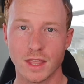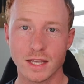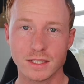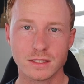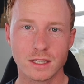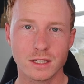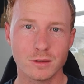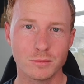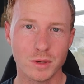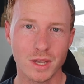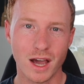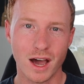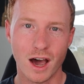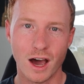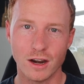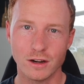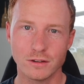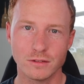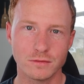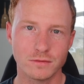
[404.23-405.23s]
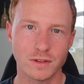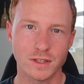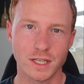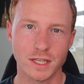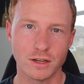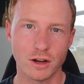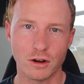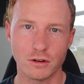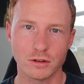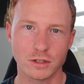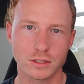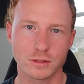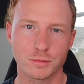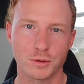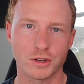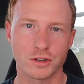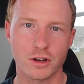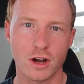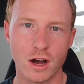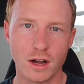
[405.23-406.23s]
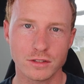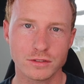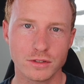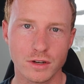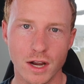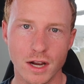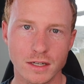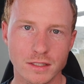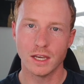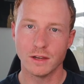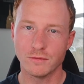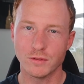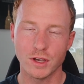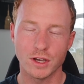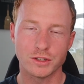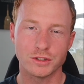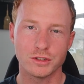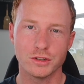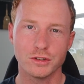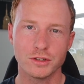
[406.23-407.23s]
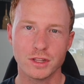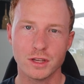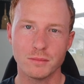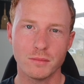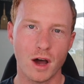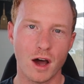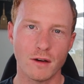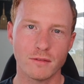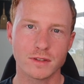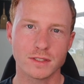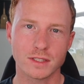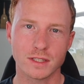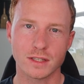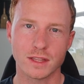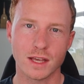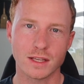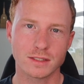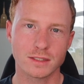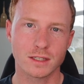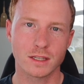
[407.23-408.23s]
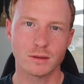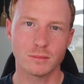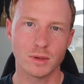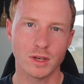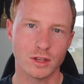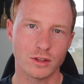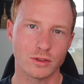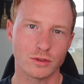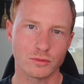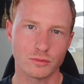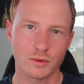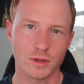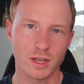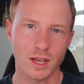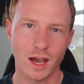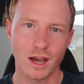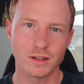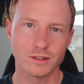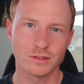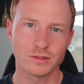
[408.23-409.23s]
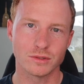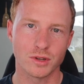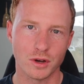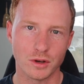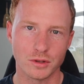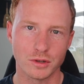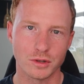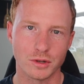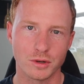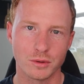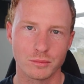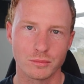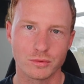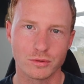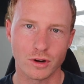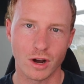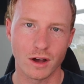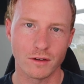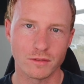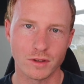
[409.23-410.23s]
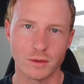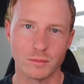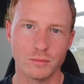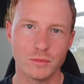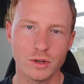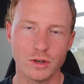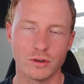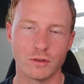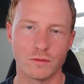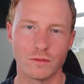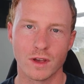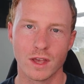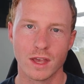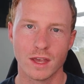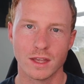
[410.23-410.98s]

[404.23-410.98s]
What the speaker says: That's going to be $150 per contract. And if you had 2 of them, obviously that's going to be a $300 profit move.